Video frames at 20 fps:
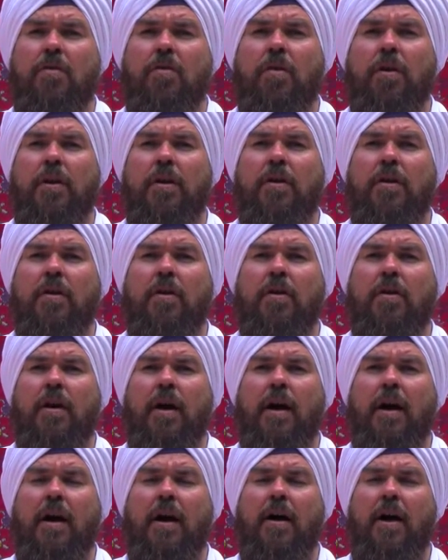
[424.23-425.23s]
or your
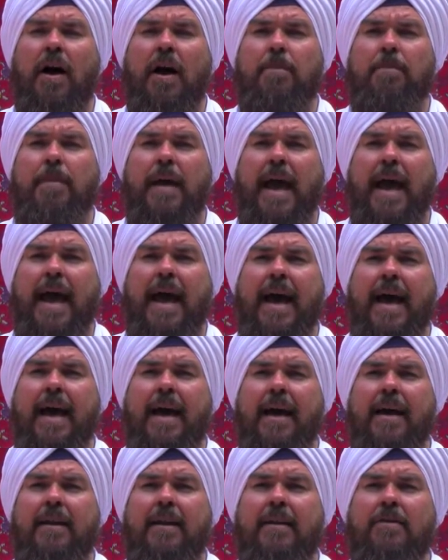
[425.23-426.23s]

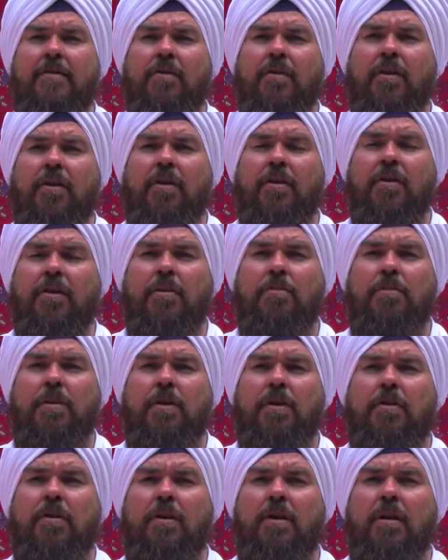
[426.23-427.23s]
iPad or your
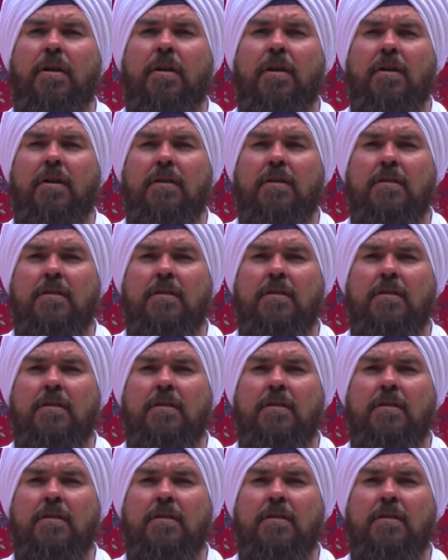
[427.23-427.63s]
computer.